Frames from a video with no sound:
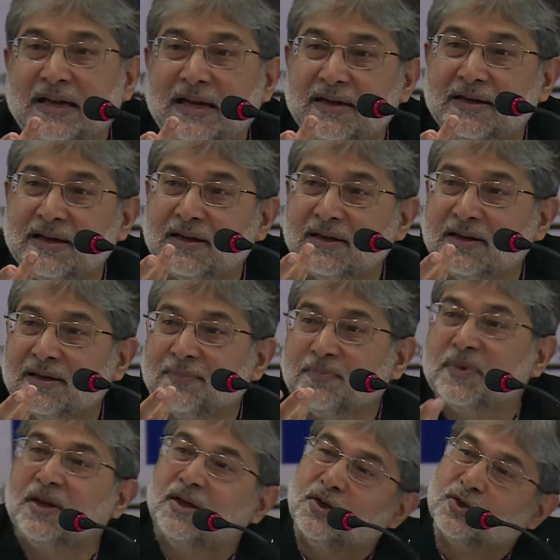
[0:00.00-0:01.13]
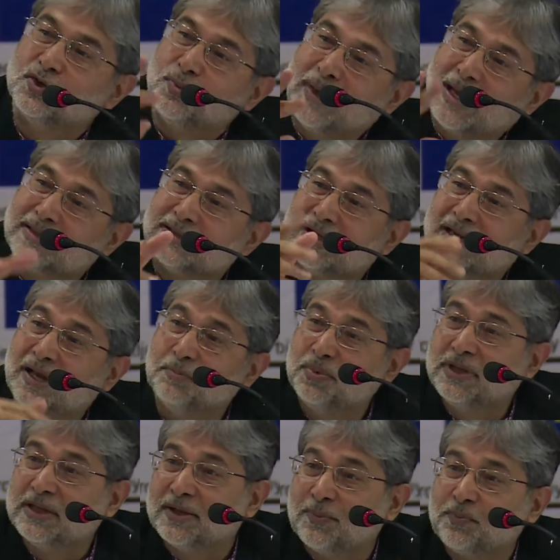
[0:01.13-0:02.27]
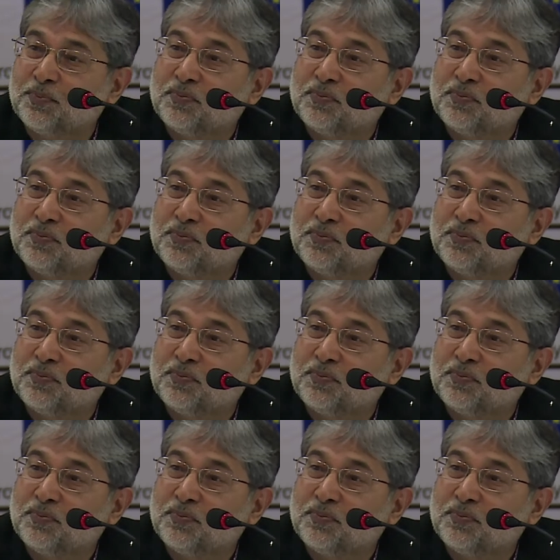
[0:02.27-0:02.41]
lending. So banks are happy.